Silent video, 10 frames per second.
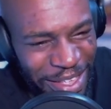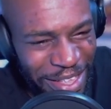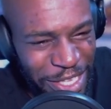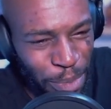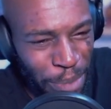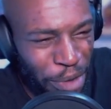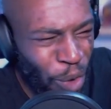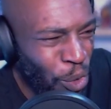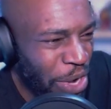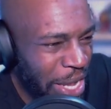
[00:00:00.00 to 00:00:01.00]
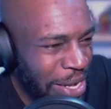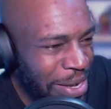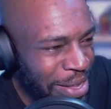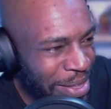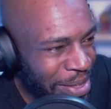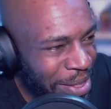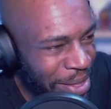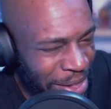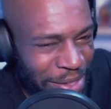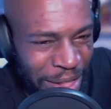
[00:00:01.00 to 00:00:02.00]
to promote walking.
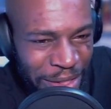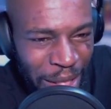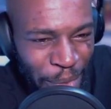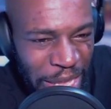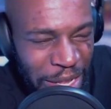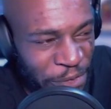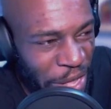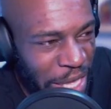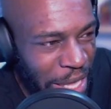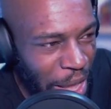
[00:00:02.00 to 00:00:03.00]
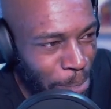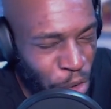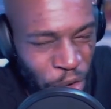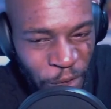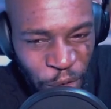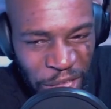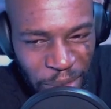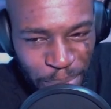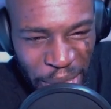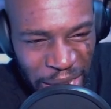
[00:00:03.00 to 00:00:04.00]
I mean, if I can get more,
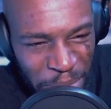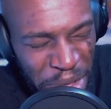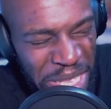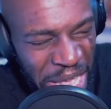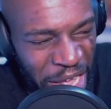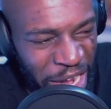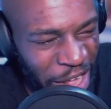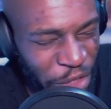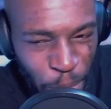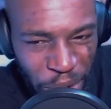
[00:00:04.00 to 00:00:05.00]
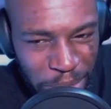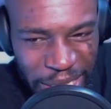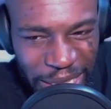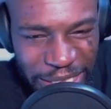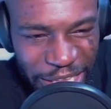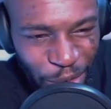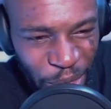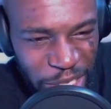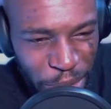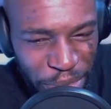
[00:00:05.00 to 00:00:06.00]
even better. But yeah, I have no problem taking 10
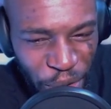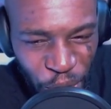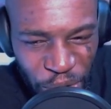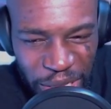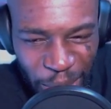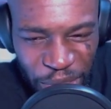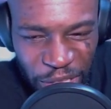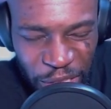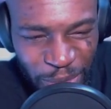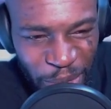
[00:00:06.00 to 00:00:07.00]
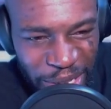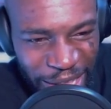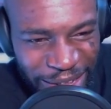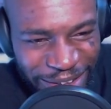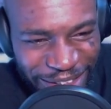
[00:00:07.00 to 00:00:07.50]
quid to promote walking. I'm good with that.